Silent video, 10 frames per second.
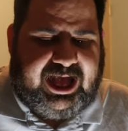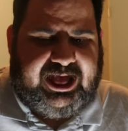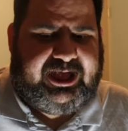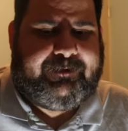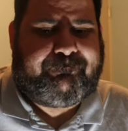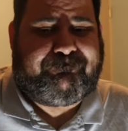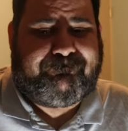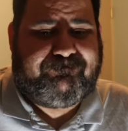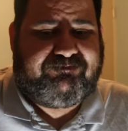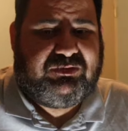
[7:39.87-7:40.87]

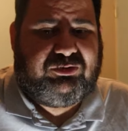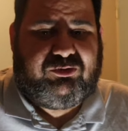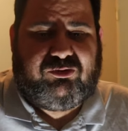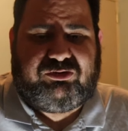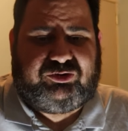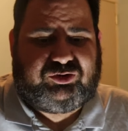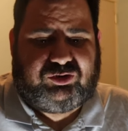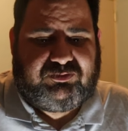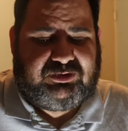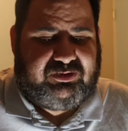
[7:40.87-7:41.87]
All the
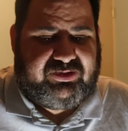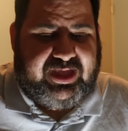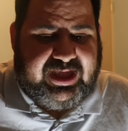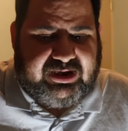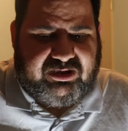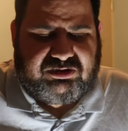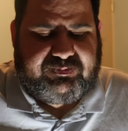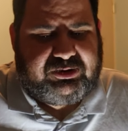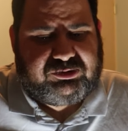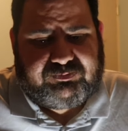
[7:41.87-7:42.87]
trauma in there has
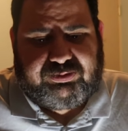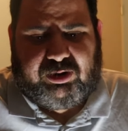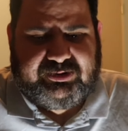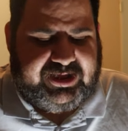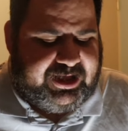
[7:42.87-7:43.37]
been all blocked